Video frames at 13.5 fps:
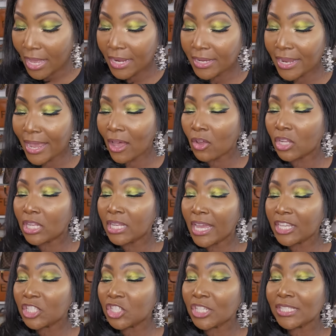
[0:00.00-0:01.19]
Now,
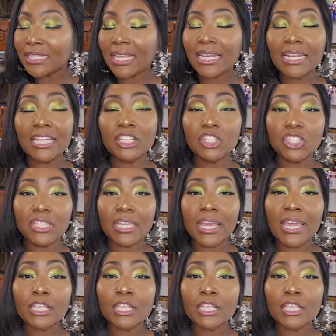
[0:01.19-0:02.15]
Luscious Lychee